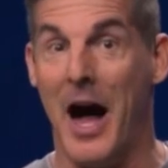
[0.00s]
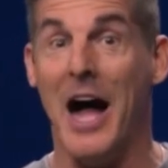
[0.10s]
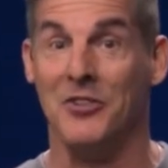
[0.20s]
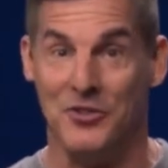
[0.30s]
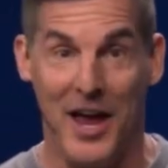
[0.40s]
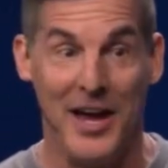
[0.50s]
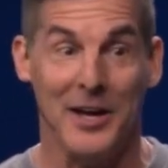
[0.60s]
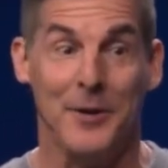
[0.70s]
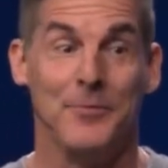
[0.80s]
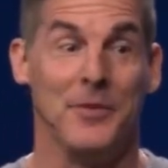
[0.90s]

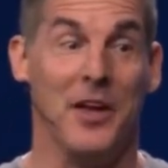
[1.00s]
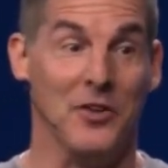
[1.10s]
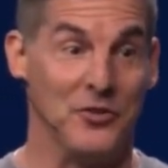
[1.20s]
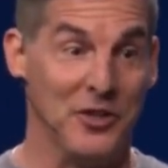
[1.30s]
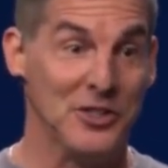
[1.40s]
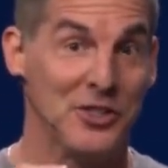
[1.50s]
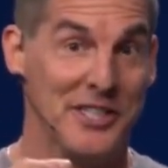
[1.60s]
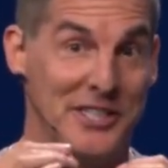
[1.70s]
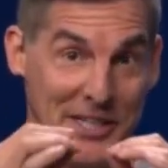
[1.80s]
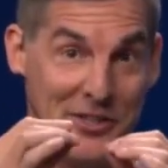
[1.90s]
Isaiah
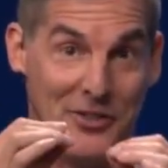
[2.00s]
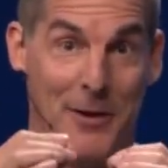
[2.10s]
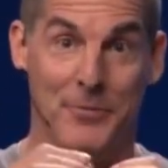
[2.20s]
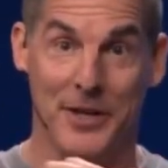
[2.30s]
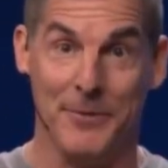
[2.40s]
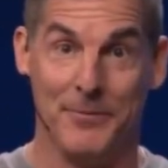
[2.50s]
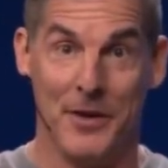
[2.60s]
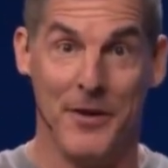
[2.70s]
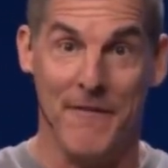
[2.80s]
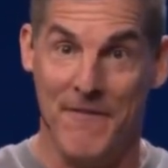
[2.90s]
essentially did something
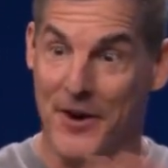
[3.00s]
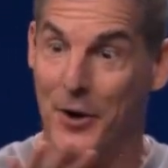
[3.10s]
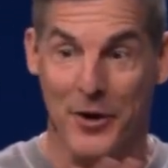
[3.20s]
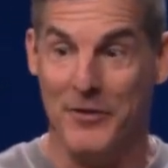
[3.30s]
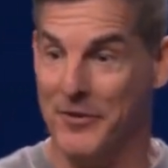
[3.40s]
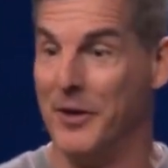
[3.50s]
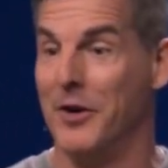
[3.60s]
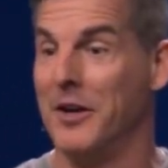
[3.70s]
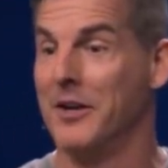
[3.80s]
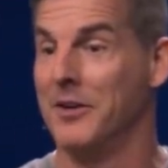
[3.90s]
very,
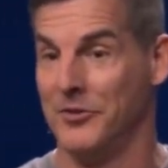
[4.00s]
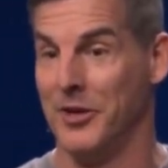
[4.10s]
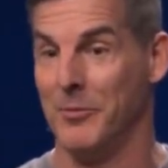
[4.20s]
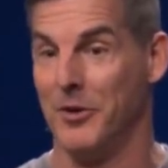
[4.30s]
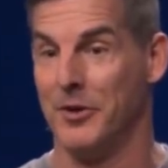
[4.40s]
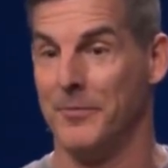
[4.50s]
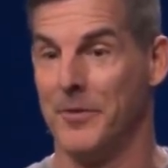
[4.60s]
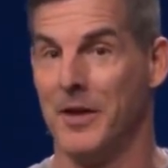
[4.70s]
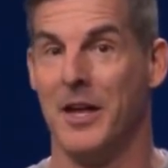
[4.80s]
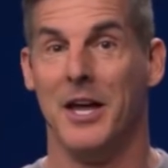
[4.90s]
very similar.
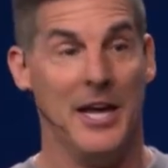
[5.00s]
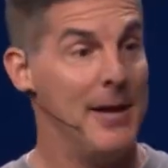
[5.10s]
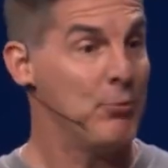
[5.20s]
He